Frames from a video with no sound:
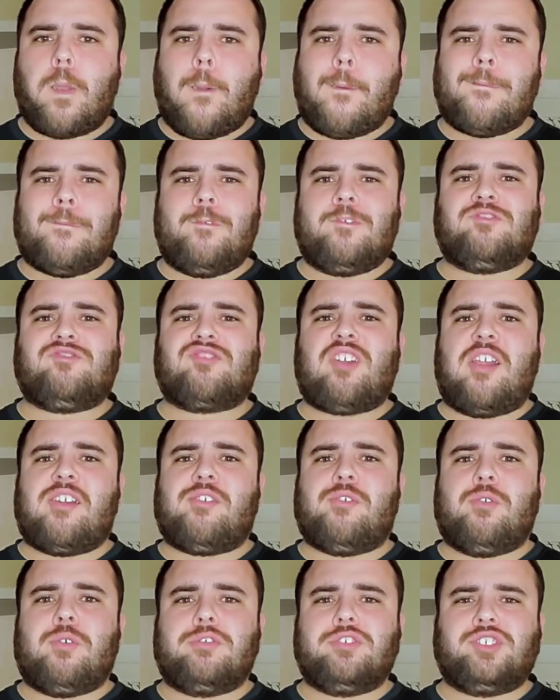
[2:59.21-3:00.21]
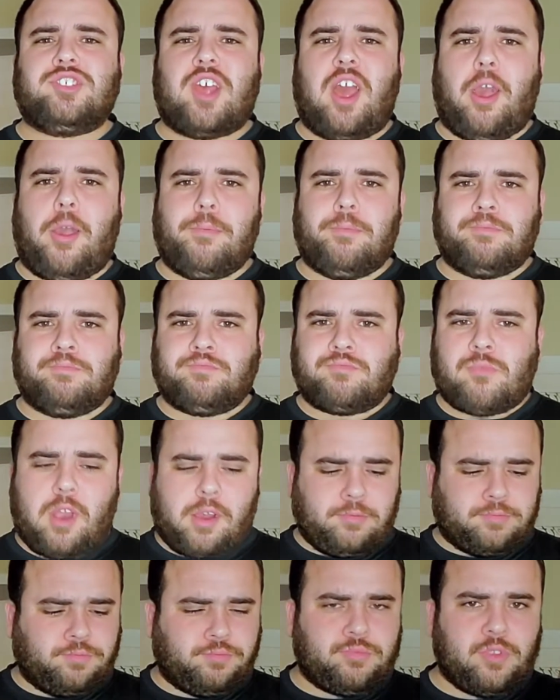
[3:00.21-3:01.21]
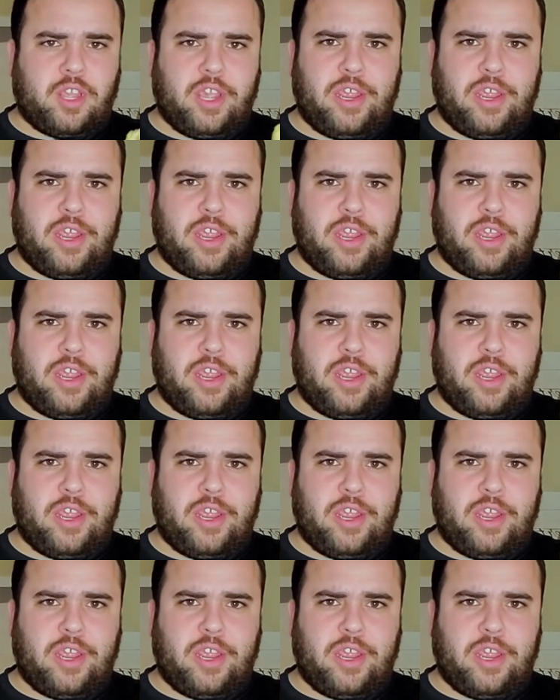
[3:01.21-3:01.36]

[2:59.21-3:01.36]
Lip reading: Unless I, of course, I eat